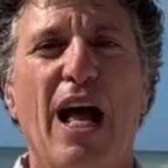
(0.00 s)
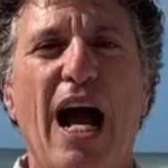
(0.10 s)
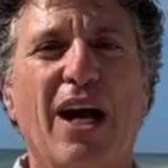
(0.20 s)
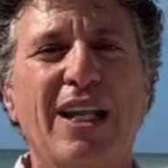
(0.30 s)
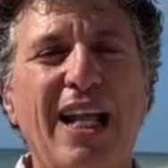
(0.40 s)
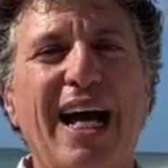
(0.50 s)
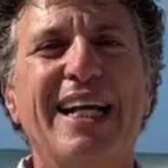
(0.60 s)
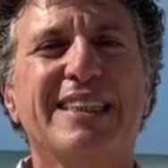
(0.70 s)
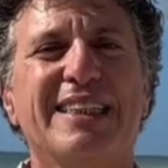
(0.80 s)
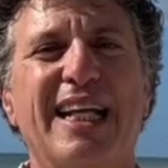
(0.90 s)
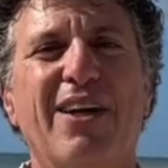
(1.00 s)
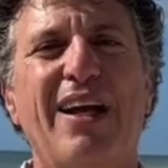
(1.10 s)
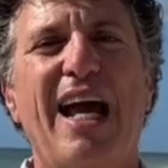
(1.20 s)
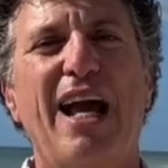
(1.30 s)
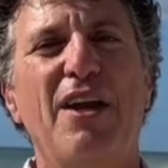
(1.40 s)
Our clients there
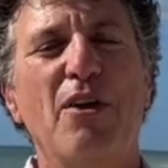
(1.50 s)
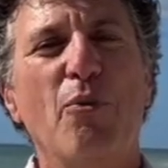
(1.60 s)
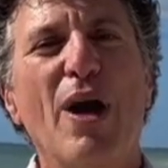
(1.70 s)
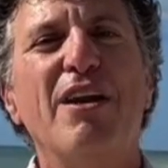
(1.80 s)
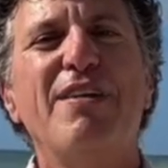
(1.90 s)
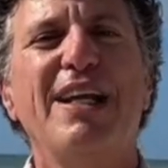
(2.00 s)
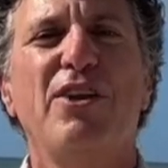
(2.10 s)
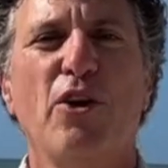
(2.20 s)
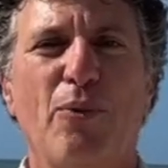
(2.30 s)
had renovated their